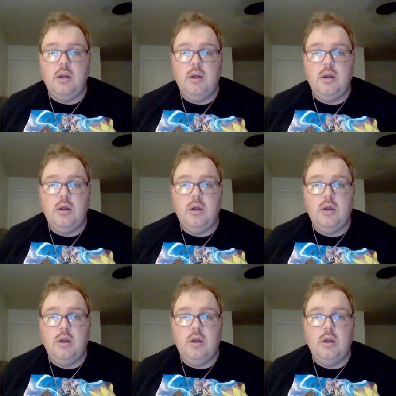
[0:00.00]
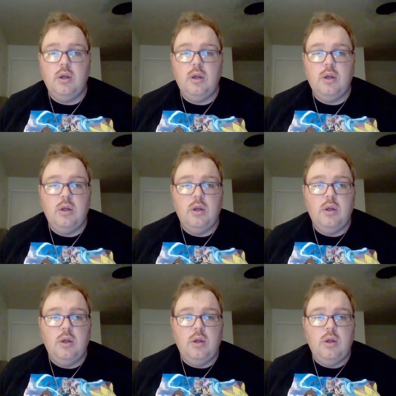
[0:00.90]

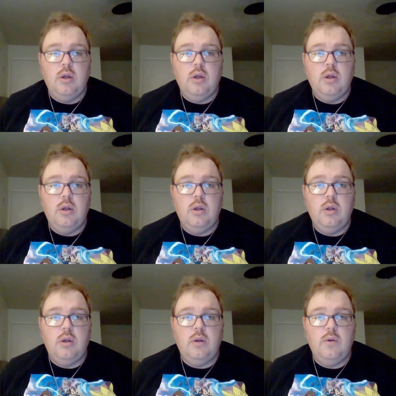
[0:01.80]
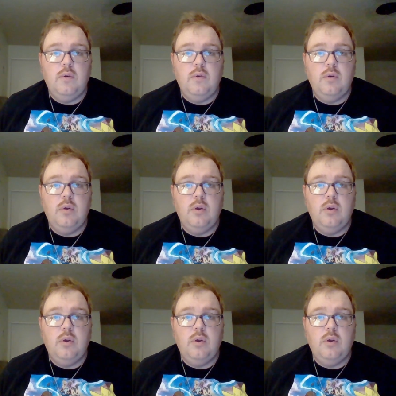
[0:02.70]
No one is speaking in this clip.